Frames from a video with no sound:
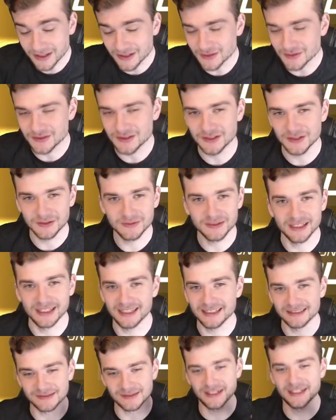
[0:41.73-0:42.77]
YouTube. Link
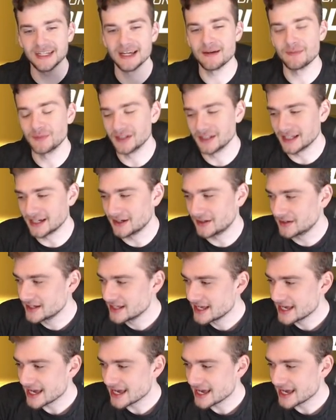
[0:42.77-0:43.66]
is right down below,